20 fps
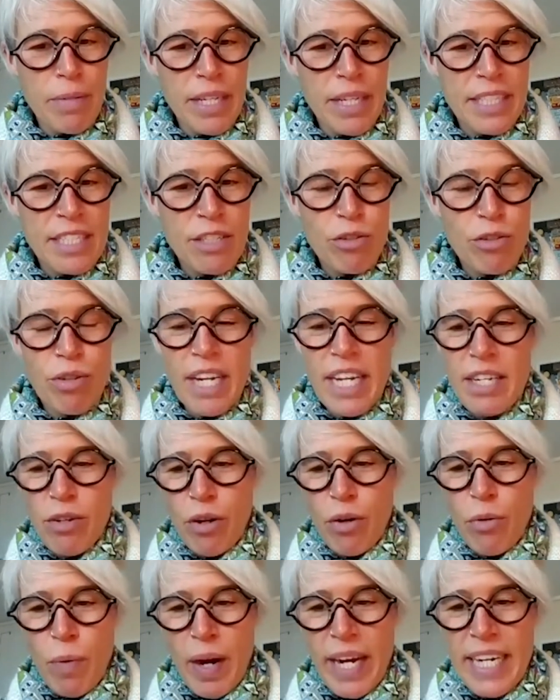screened
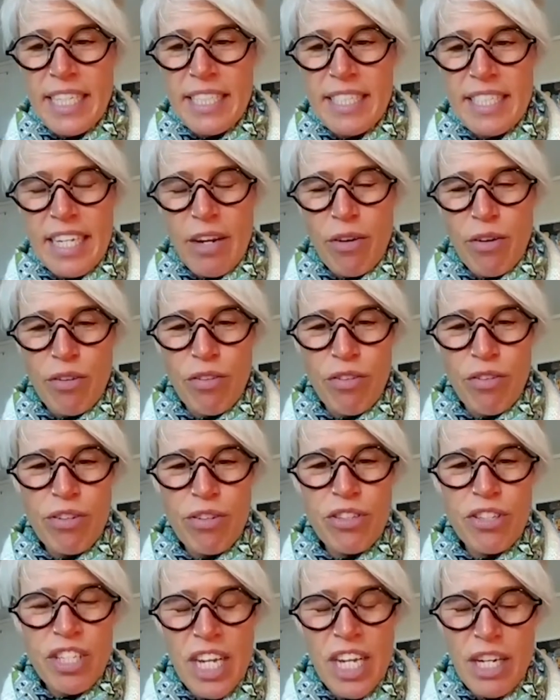on a Wednesday or
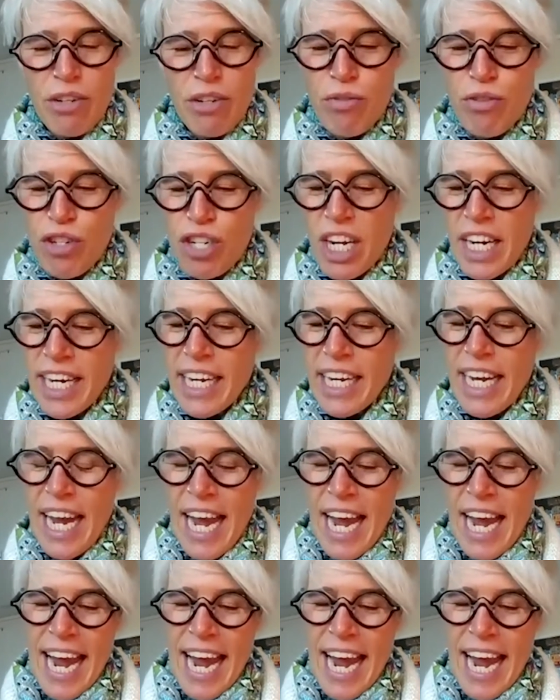Thursday usually,